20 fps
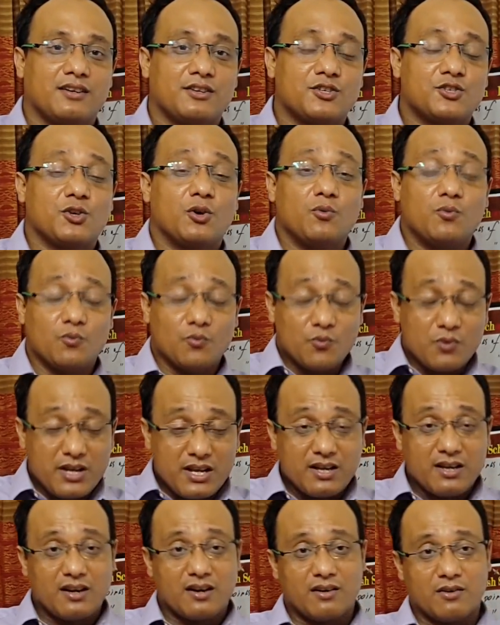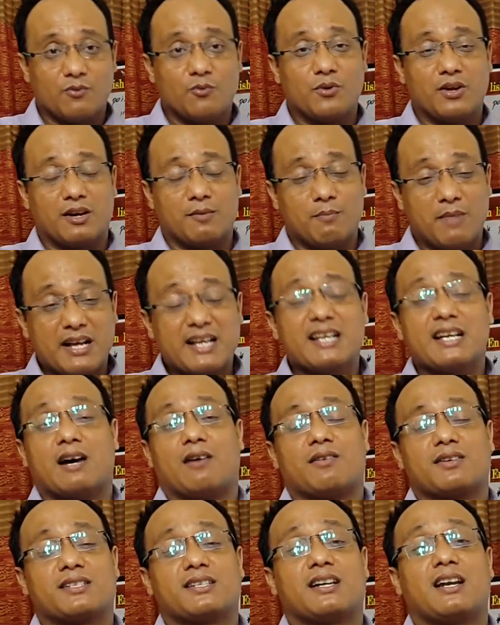So we are making
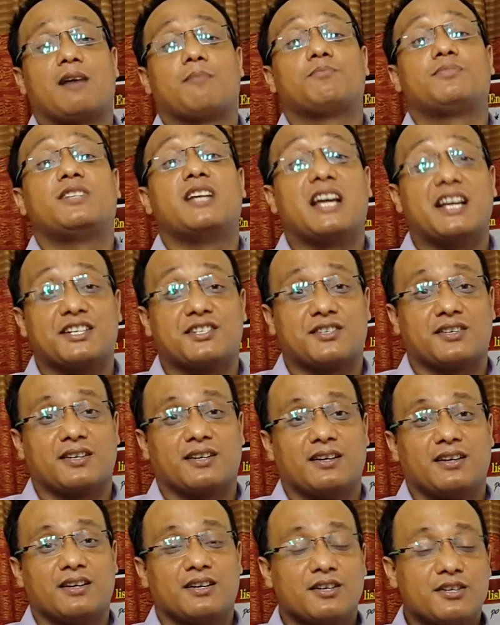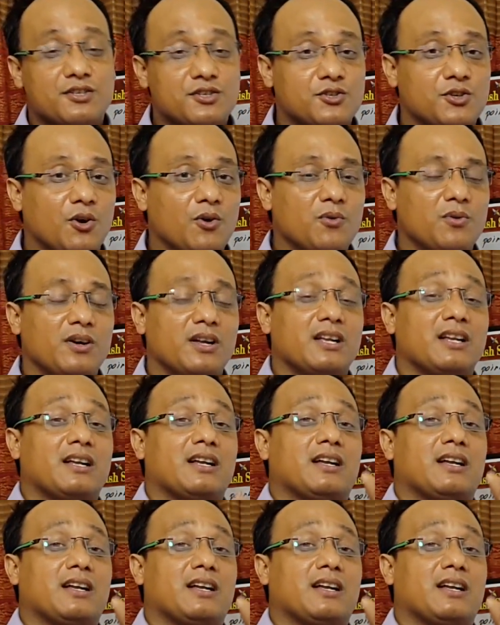ourselves update. So